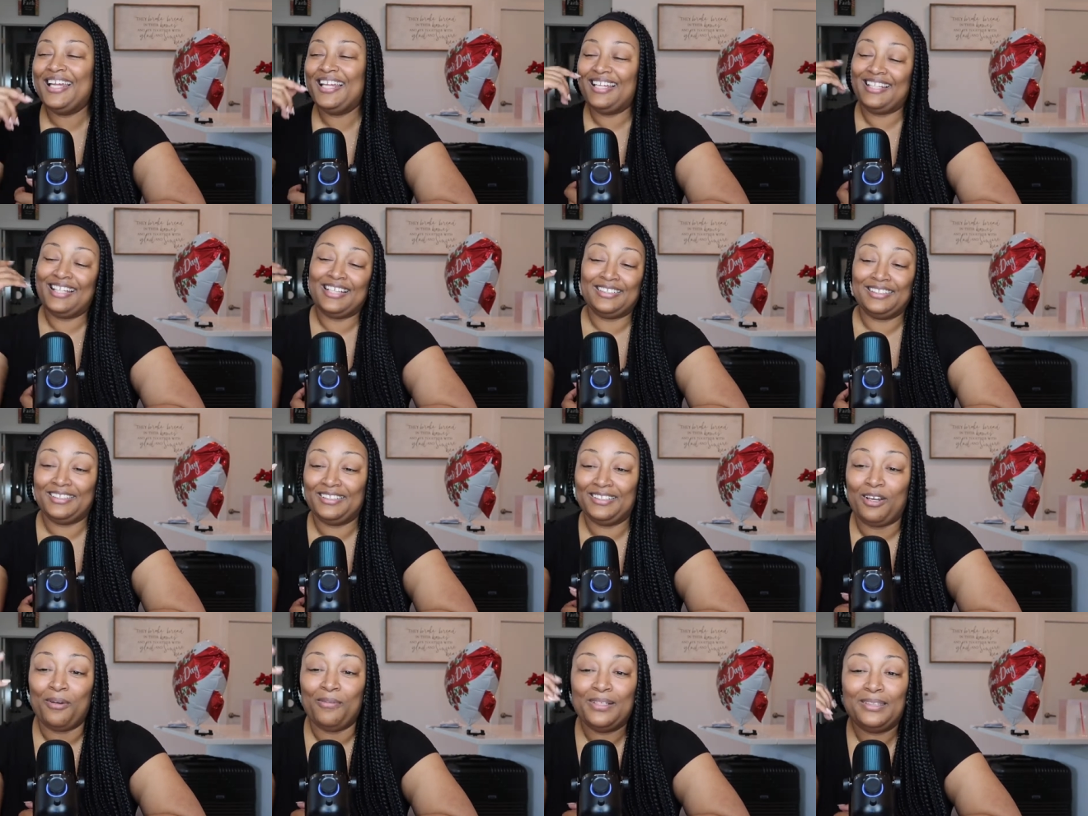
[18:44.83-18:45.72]
and that's just
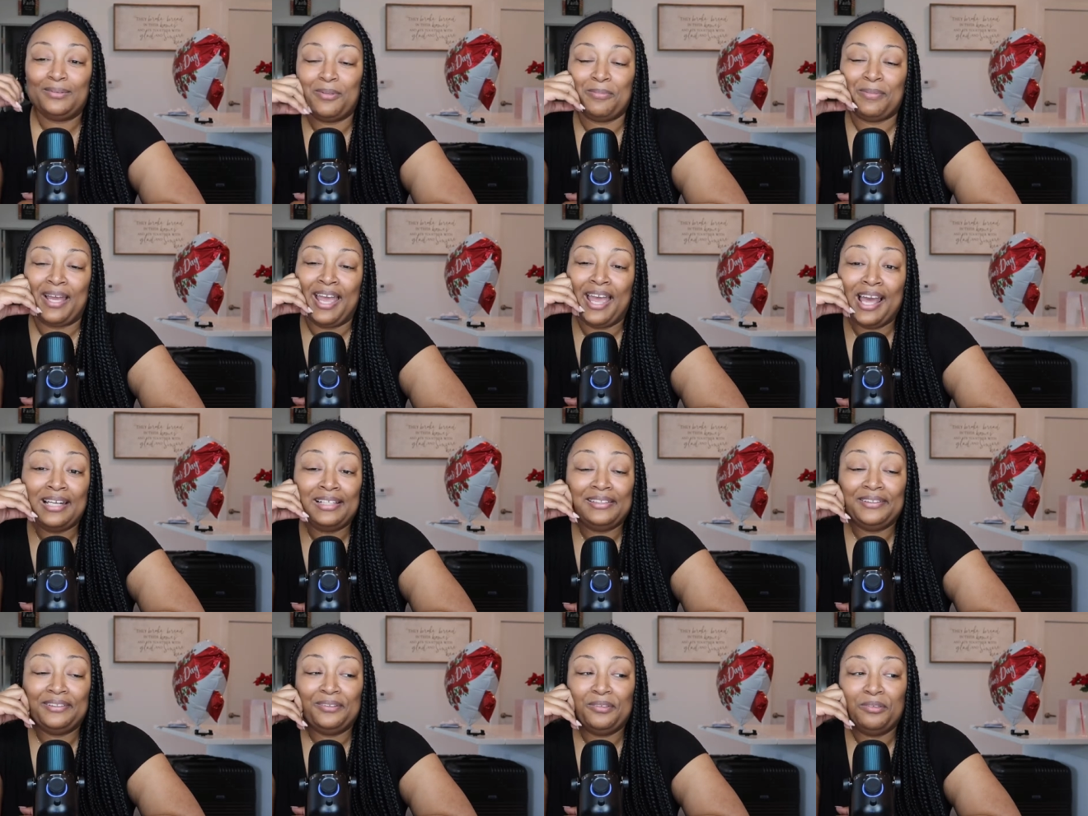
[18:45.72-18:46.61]
always been my
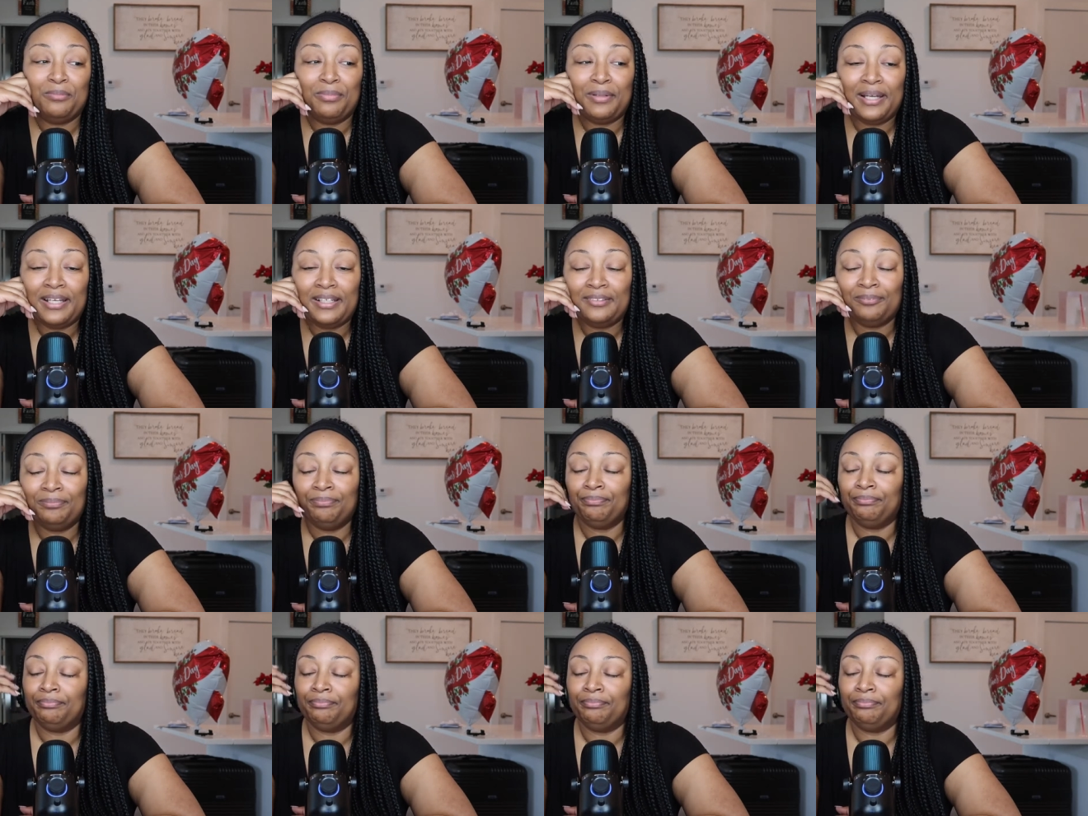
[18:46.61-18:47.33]
attitude but